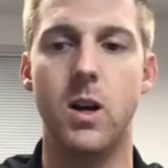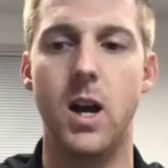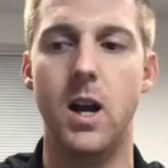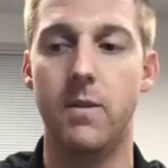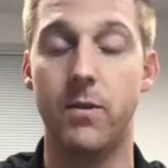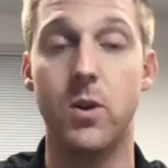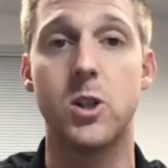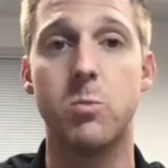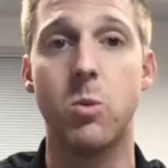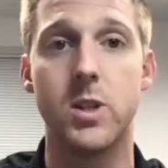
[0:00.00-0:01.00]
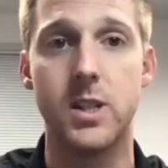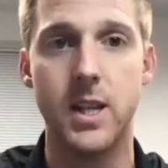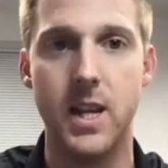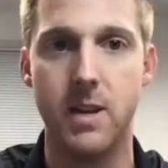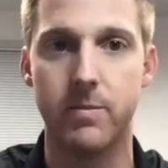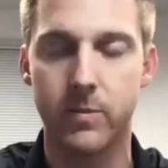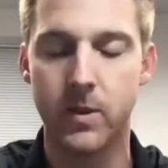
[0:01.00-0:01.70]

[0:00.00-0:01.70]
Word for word: uh, for a sports team,